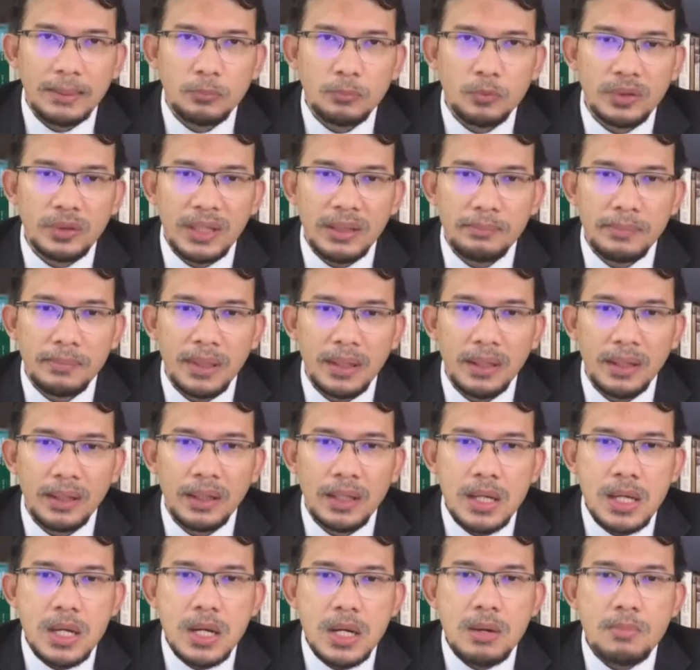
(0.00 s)
Ibn Taymiyyah
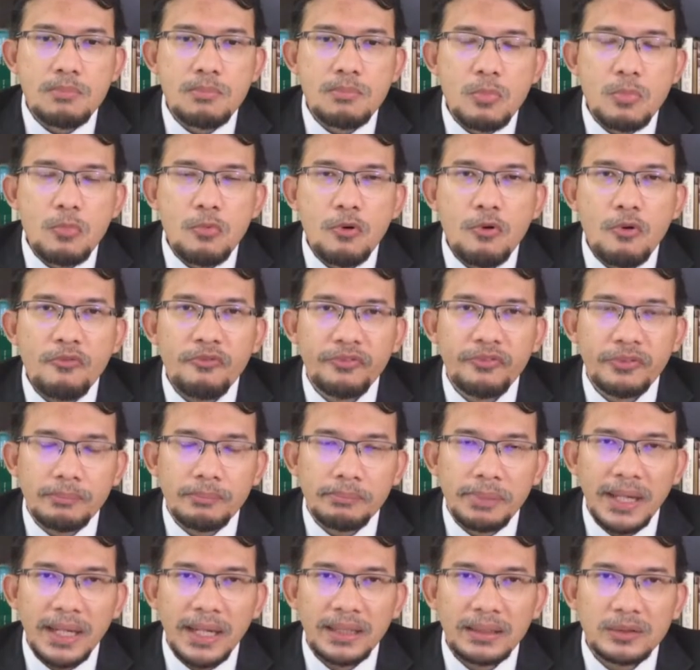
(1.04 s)

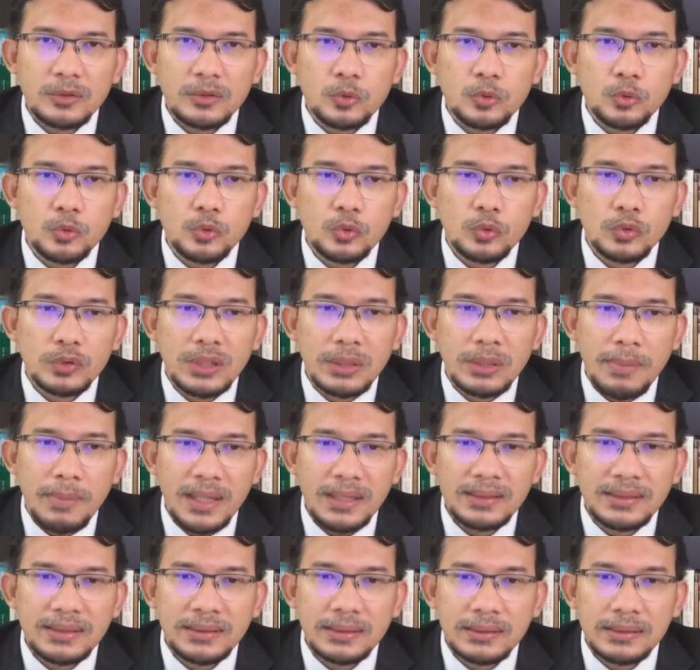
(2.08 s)
moved back to
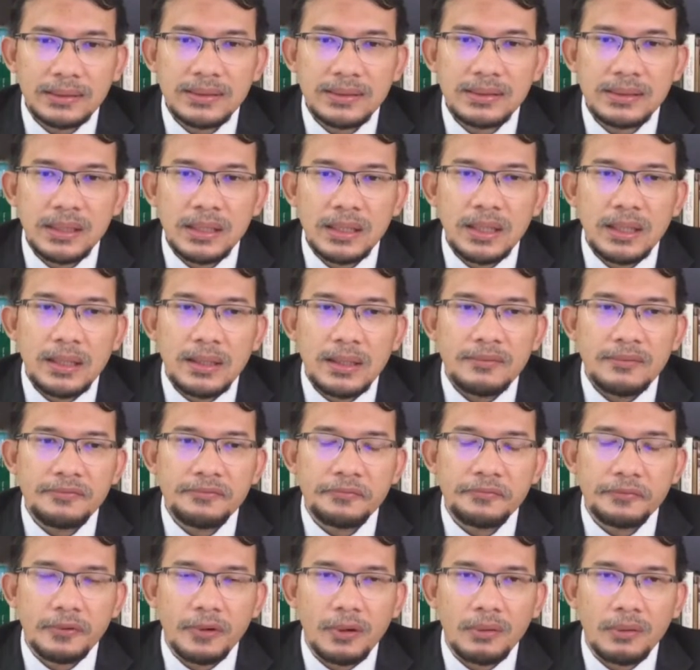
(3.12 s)
Damascus
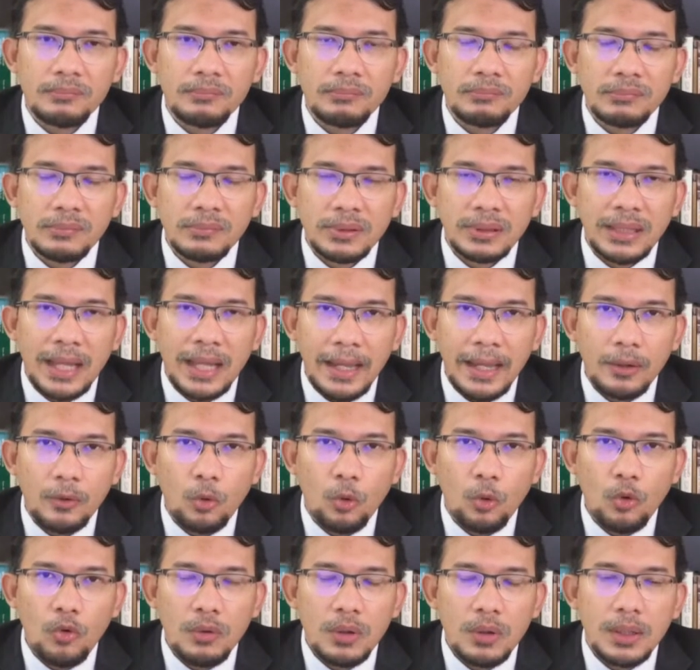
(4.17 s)
from
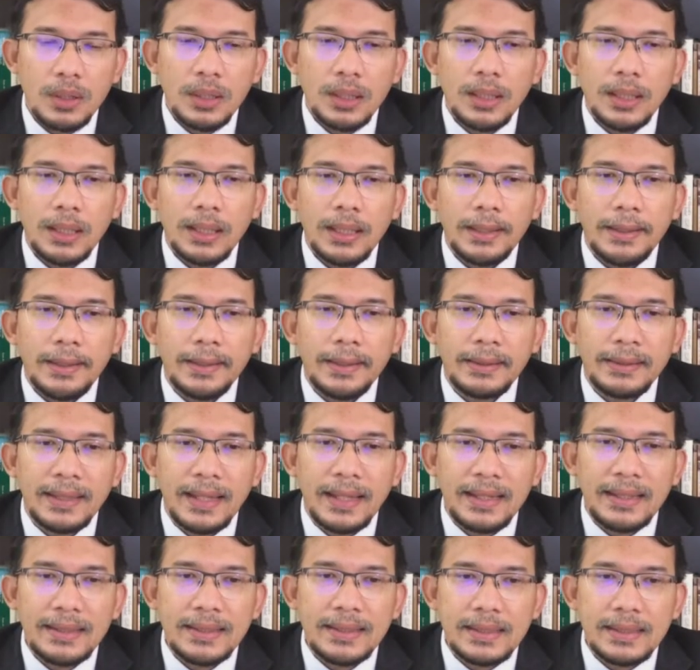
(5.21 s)
Cairo. And
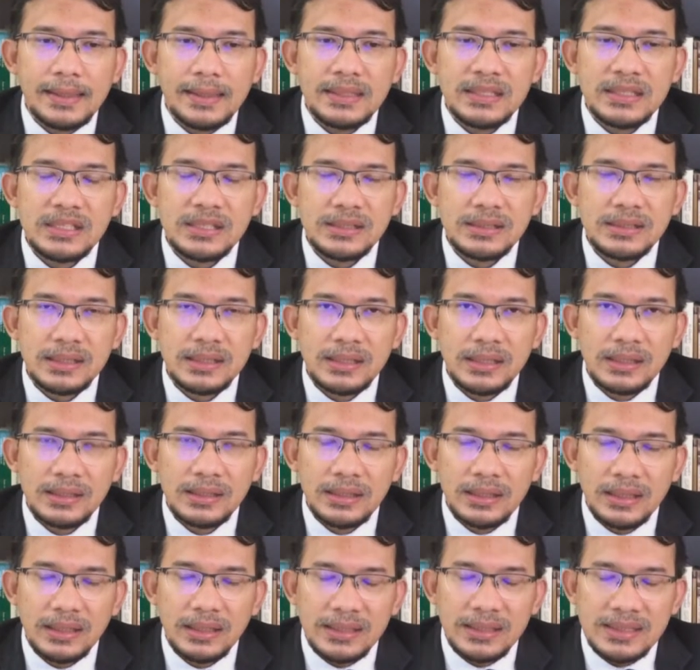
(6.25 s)
then he
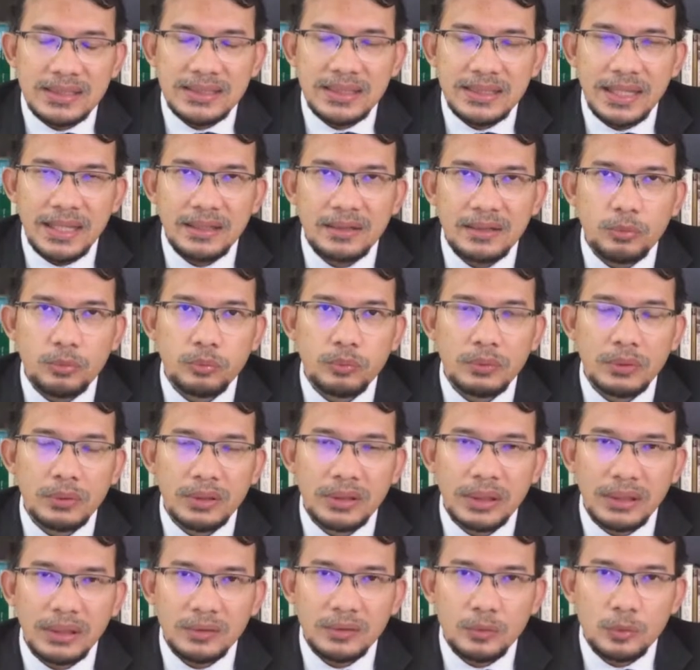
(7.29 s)
stayed
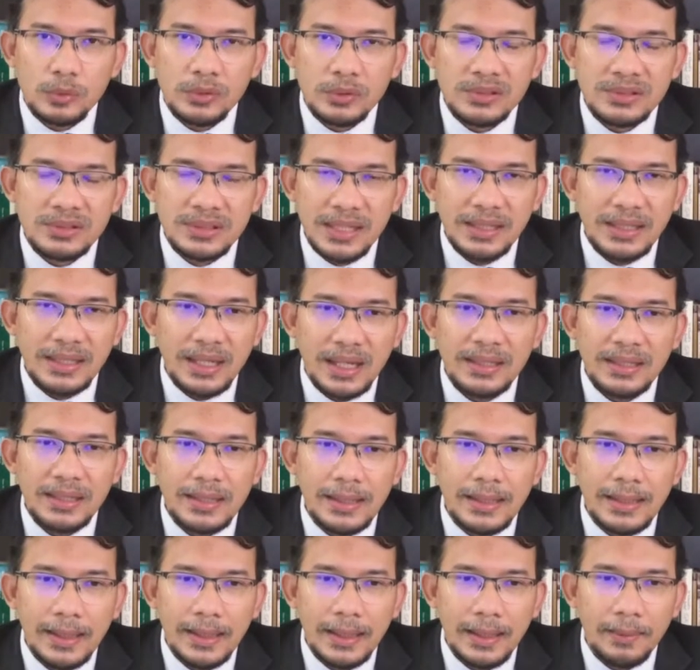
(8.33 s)
to study
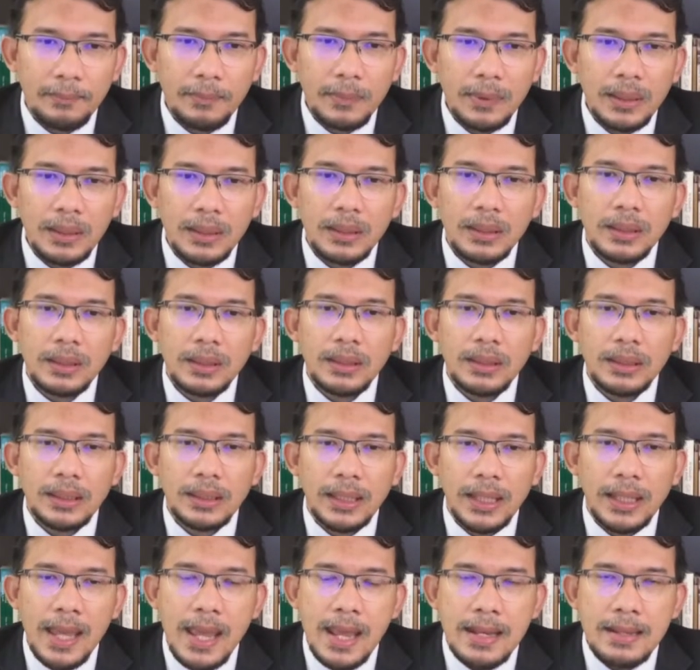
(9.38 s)
under him,
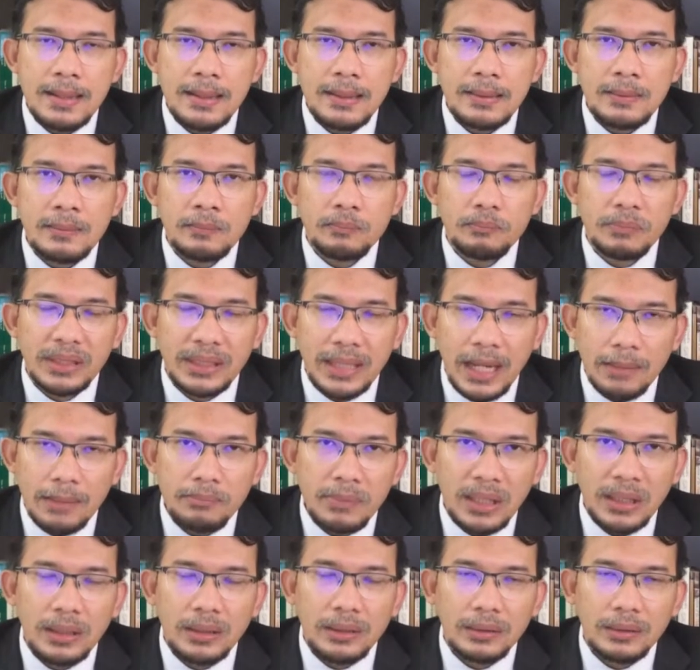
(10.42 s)
and
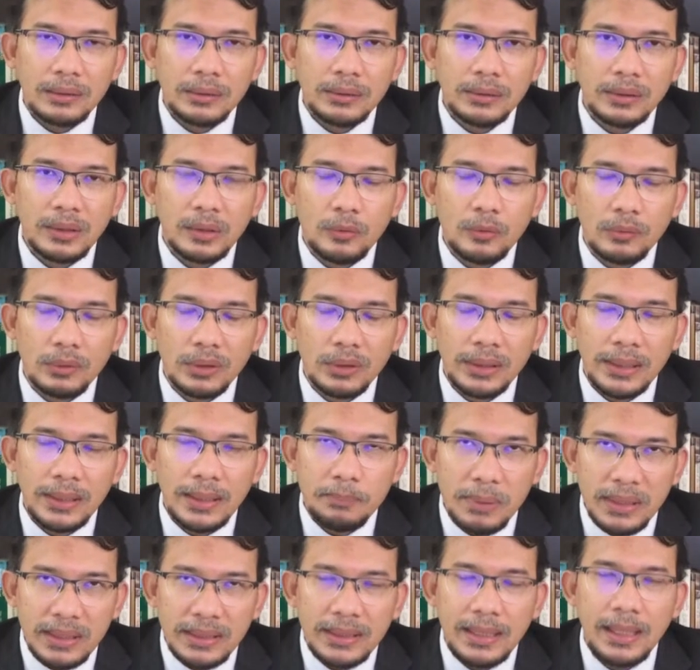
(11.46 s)
he
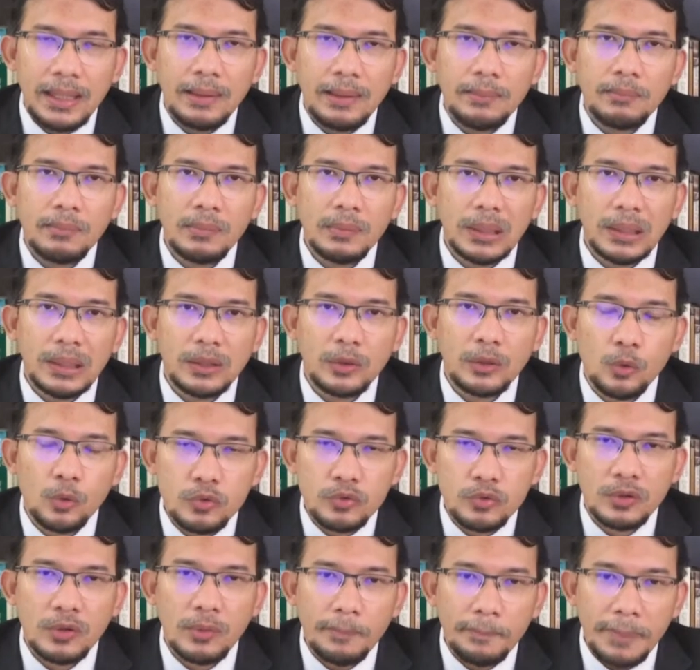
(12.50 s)
became a
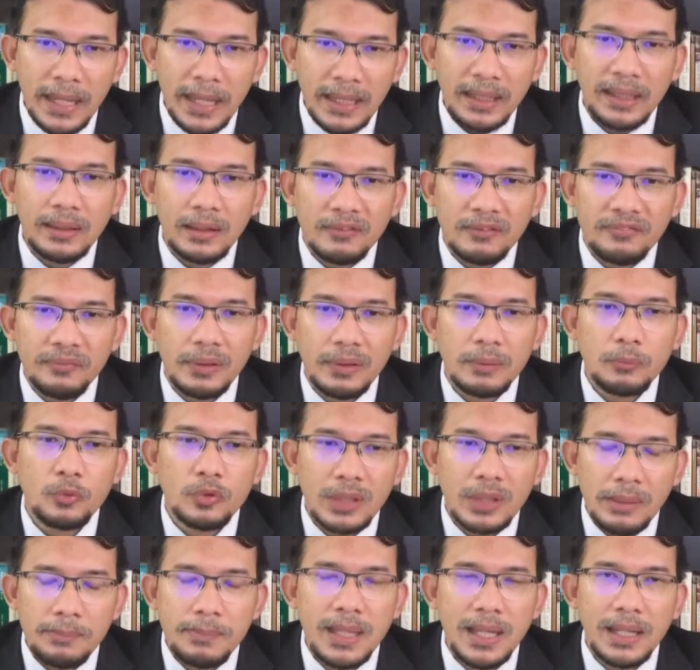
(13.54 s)
close companion of Ibn
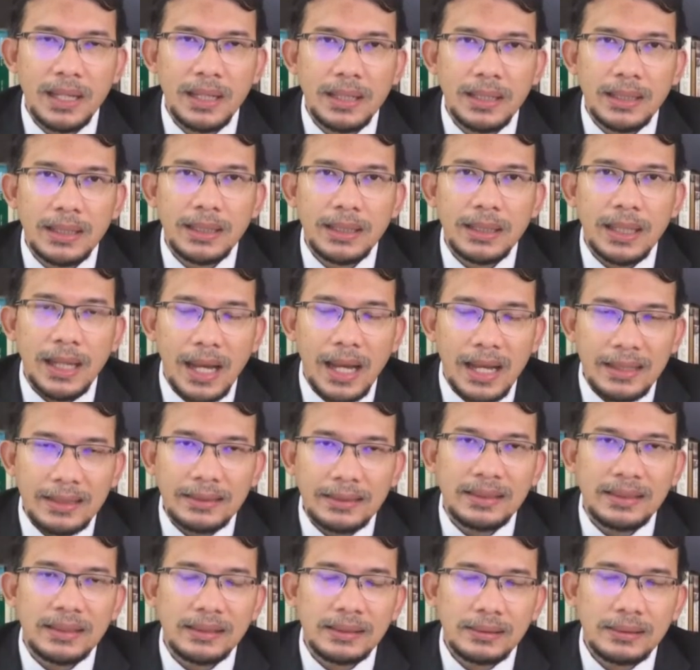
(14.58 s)
Taymiyyah
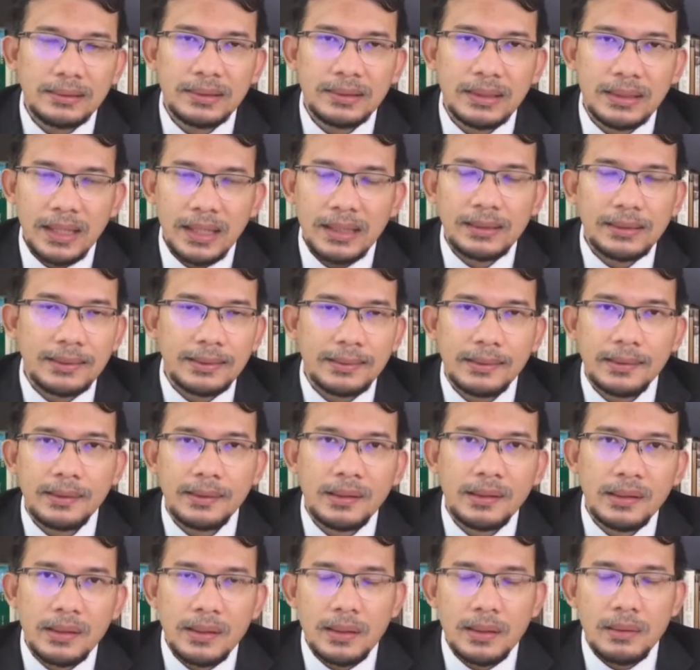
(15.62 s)
until the
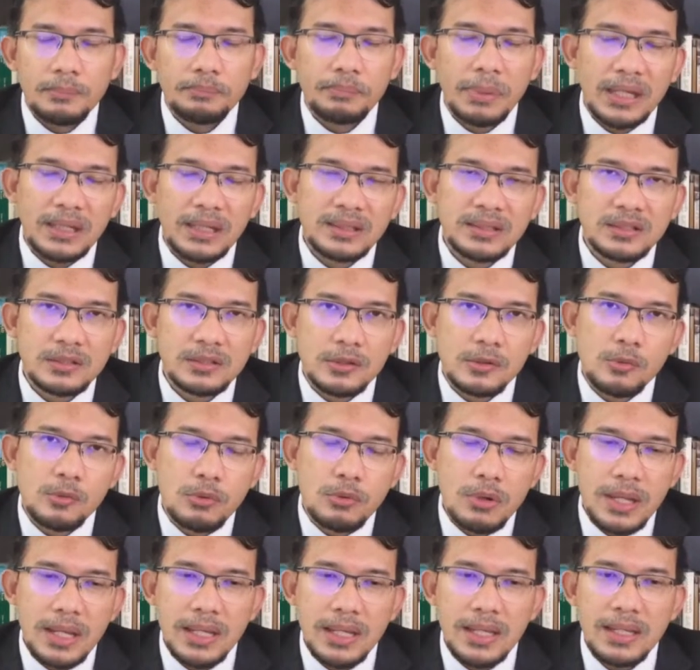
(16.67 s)
latter passed
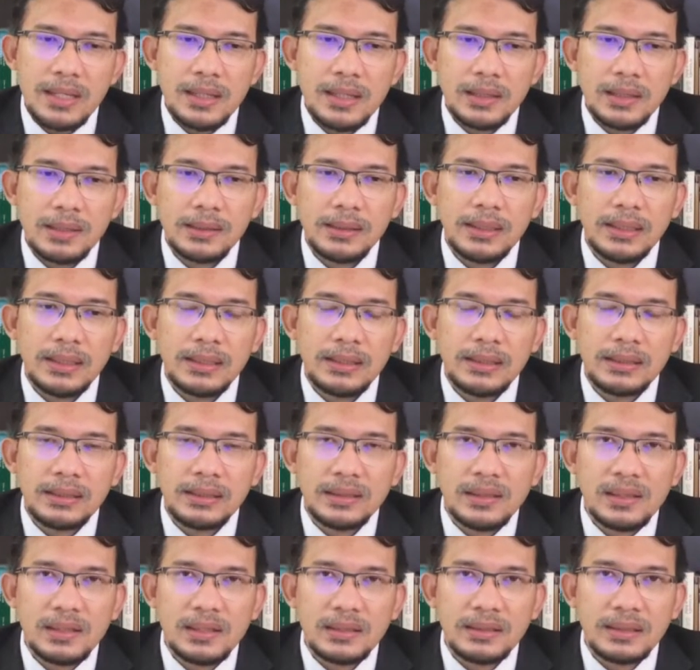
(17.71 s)
away
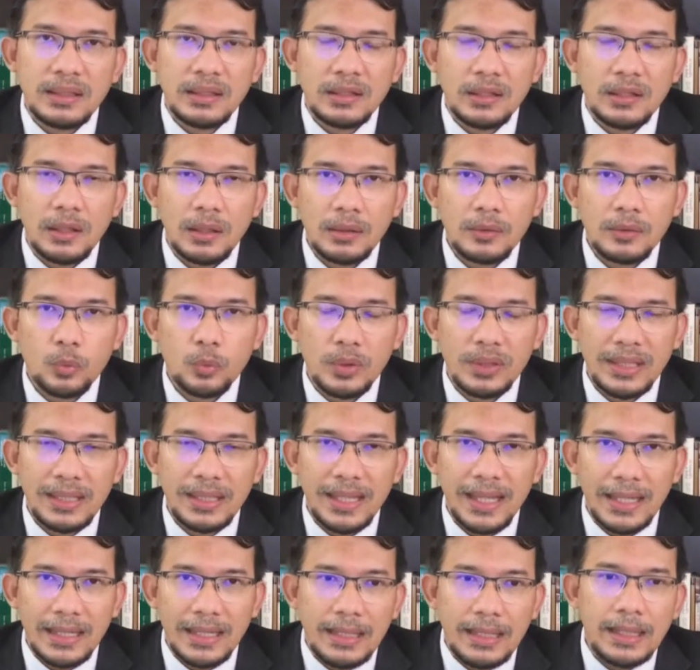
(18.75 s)
in
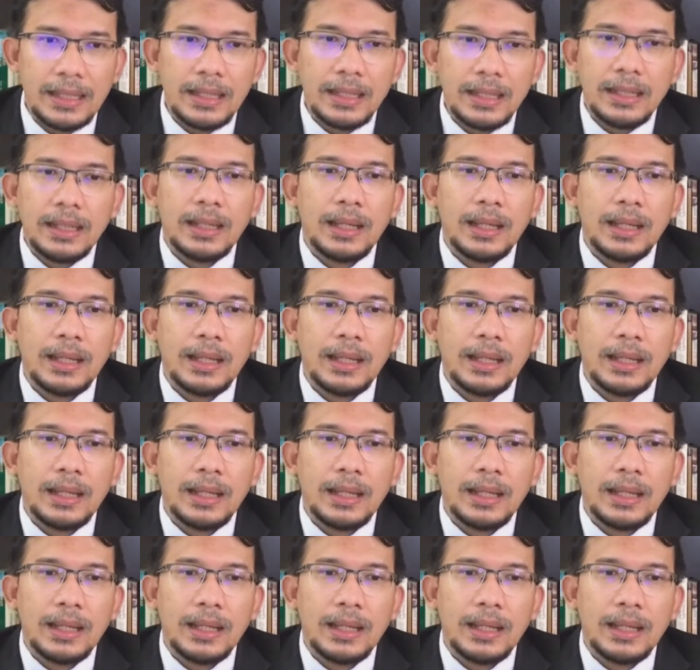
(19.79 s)
1328.